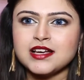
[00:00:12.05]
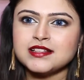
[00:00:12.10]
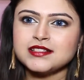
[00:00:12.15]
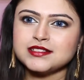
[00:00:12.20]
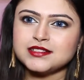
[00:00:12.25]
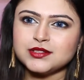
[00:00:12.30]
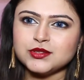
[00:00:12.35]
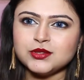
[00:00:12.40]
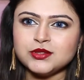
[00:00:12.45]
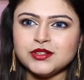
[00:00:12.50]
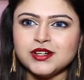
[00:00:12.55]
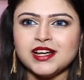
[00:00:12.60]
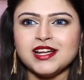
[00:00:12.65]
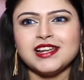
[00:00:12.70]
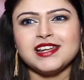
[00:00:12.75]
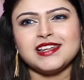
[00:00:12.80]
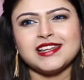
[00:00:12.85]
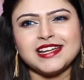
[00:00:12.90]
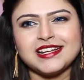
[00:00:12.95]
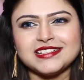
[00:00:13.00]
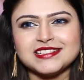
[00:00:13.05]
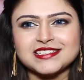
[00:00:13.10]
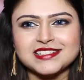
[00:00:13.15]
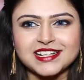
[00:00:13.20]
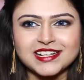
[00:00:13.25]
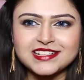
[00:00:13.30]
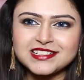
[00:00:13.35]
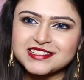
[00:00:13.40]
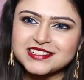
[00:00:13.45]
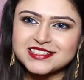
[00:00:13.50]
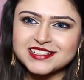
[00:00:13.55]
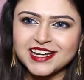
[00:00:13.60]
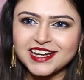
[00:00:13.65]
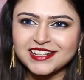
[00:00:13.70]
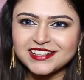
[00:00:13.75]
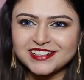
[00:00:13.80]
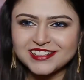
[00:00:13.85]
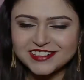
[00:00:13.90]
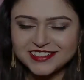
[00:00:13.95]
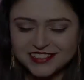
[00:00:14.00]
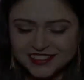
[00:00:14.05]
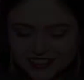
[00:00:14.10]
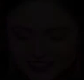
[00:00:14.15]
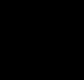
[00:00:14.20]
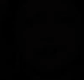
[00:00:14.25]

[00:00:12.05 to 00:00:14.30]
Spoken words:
So let's get started.